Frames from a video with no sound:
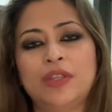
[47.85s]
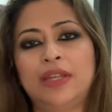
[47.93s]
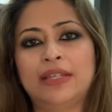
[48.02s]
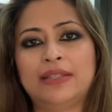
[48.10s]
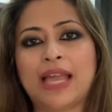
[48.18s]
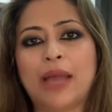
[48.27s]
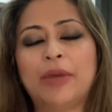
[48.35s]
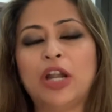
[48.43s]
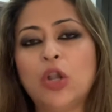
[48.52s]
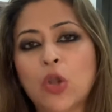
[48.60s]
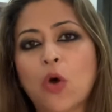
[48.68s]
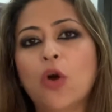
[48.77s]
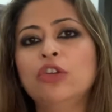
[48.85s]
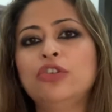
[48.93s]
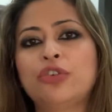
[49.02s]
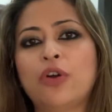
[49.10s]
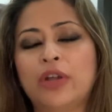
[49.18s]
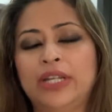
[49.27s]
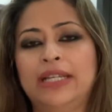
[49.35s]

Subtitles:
in Assam are long drawn.